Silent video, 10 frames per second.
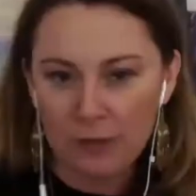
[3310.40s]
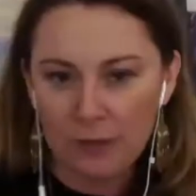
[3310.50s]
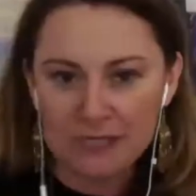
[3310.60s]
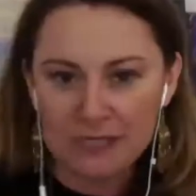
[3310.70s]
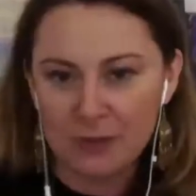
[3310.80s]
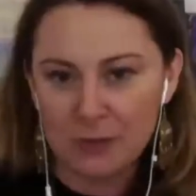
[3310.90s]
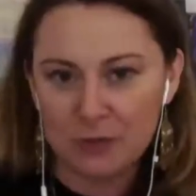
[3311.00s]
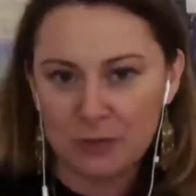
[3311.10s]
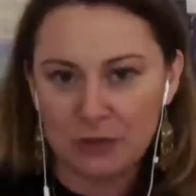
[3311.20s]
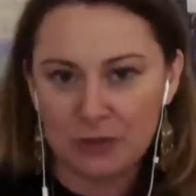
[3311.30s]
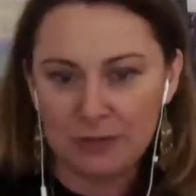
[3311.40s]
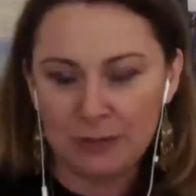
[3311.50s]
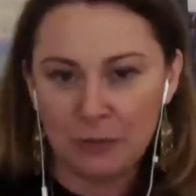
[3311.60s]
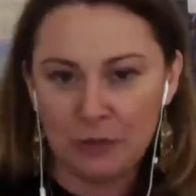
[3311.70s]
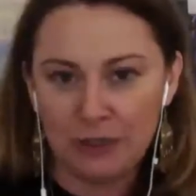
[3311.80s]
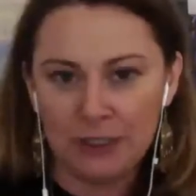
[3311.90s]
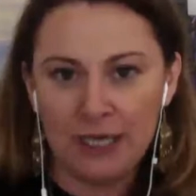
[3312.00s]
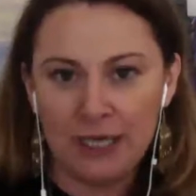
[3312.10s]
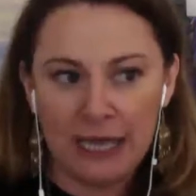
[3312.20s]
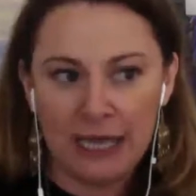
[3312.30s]
message would you put on the billboard,
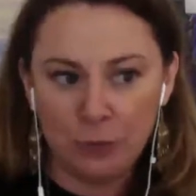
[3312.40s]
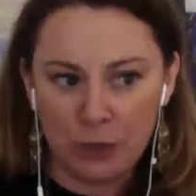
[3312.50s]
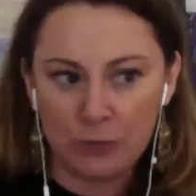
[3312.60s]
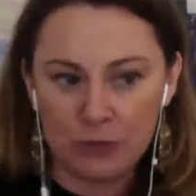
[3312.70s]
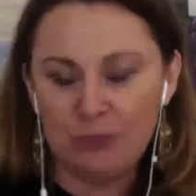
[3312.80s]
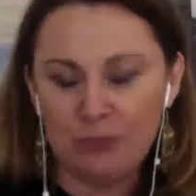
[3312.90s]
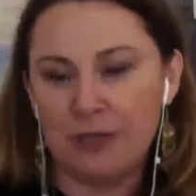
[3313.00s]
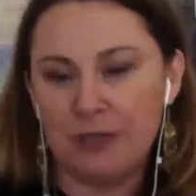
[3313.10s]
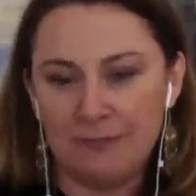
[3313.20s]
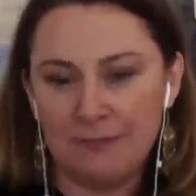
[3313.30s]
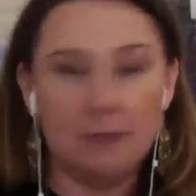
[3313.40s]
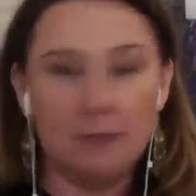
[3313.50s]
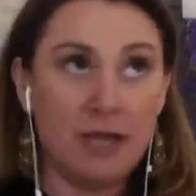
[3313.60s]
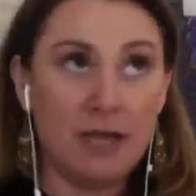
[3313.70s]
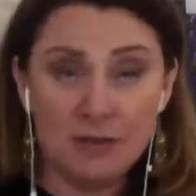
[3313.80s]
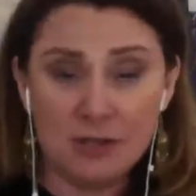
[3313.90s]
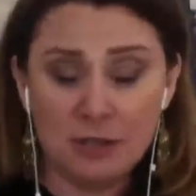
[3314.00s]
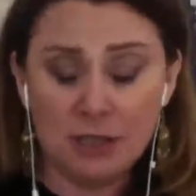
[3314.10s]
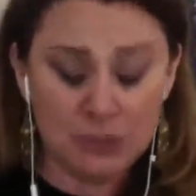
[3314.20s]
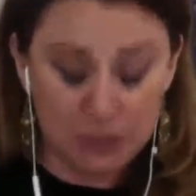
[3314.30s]
and where would you put it? Not necessarily in
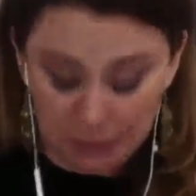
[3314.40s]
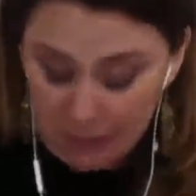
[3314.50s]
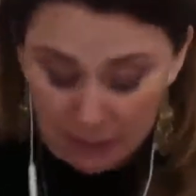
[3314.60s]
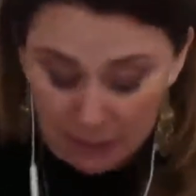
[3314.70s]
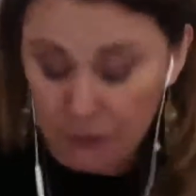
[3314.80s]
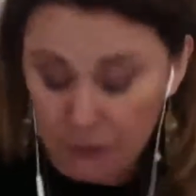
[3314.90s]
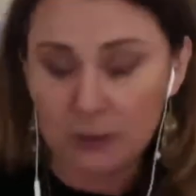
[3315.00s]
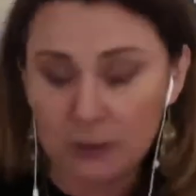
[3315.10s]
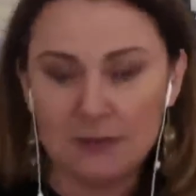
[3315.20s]
the country, anywhere in the world.